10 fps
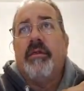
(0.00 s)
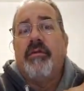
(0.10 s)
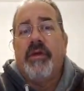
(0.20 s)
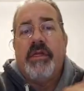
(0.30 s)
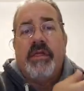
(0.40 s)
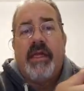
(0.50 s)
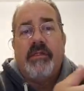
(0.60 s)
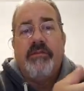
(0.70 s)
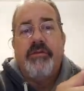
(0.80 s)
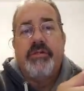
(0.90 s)
creating that
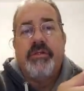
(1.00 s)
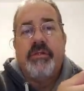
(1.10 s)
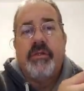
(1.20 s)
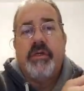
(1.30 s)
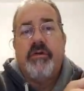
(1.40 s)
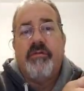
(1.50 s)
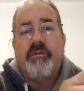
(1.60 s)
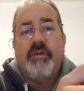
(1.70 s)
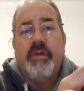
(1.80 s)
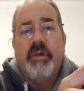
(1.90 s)
illusion of
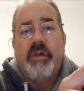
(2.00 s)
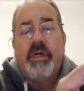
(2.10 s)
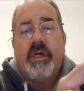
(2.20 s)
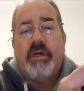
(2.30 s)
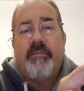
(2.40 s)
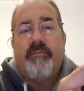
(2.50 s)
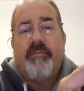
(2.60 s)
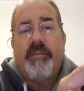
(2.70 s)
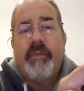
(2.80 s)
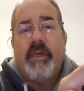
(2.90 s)

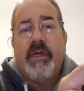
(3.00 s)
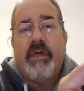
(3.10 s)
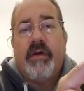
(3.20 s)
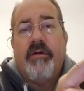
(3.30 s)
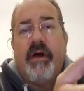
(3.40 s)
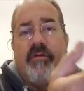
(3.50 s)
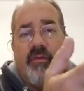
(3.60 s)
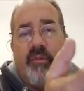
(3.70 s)
a